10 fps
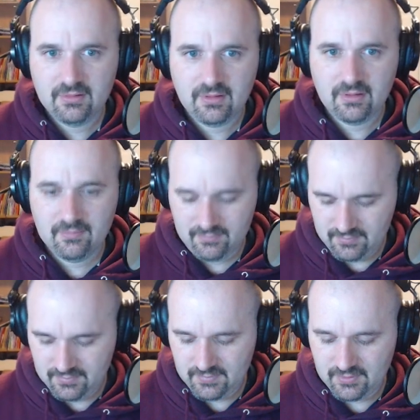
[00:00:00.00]
Oh,
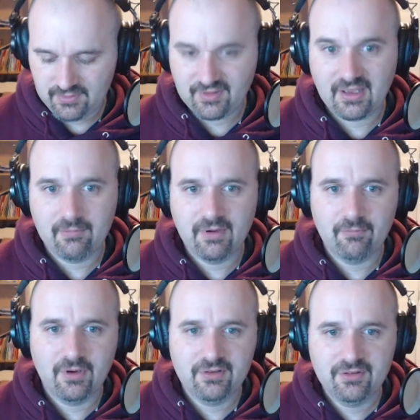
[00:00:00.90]
looks like I went
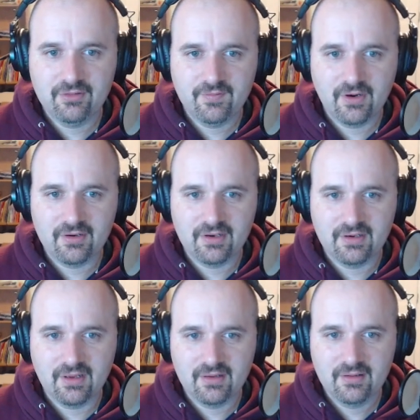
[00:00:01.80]
1 too far, didn't
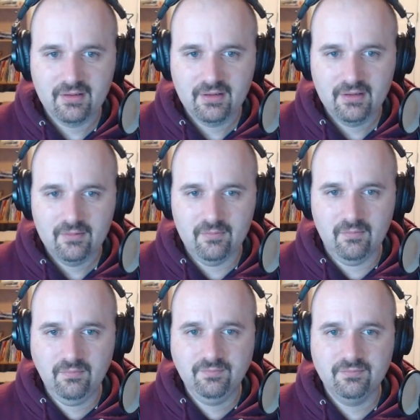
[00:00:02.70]
I?
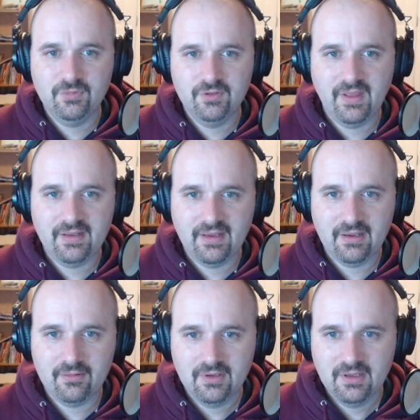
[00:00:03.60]
Move that
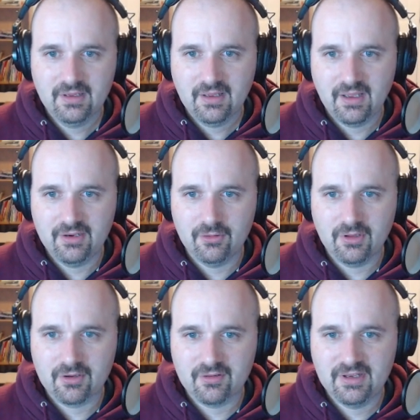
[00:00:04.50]
down. I no
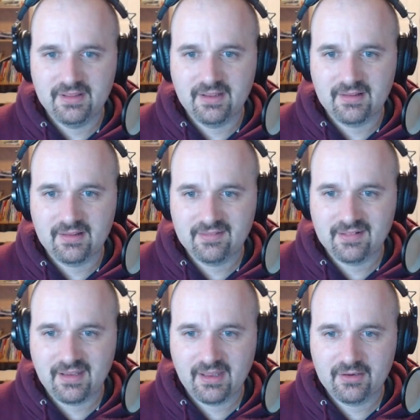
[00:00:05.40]
longer need the
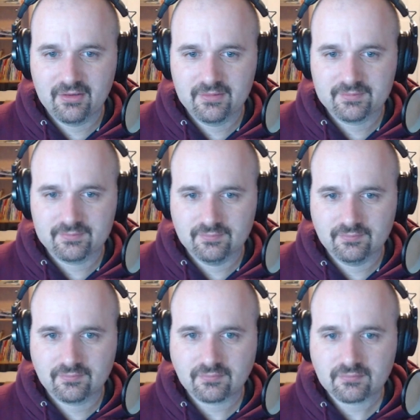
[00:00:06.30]
classic editor,
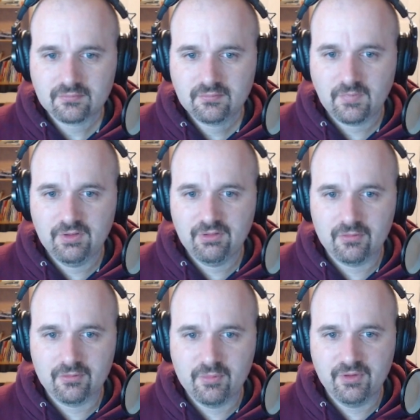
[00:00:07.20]
so
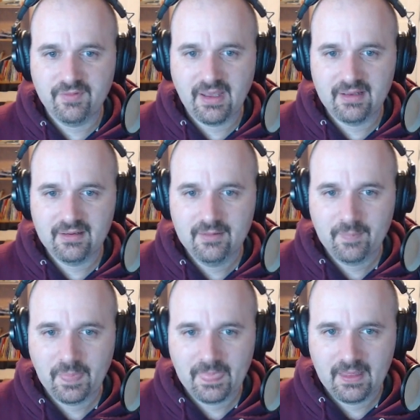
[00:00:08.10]
I'll remove that.
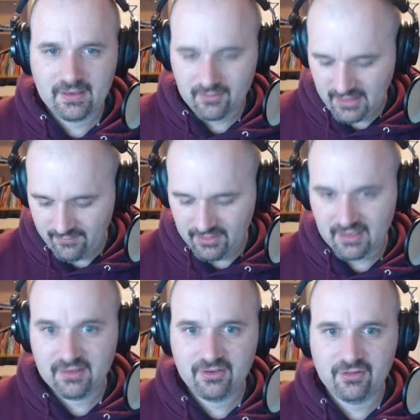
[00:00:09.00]
I don't have any
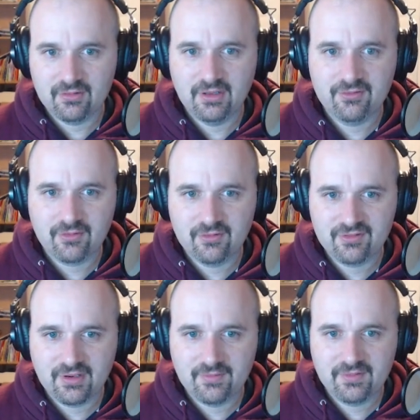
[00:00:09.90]
additional intro
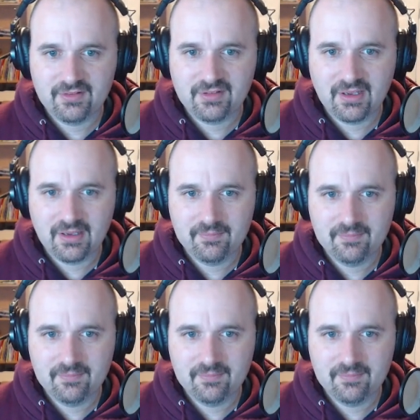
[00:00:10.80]
stuff this time.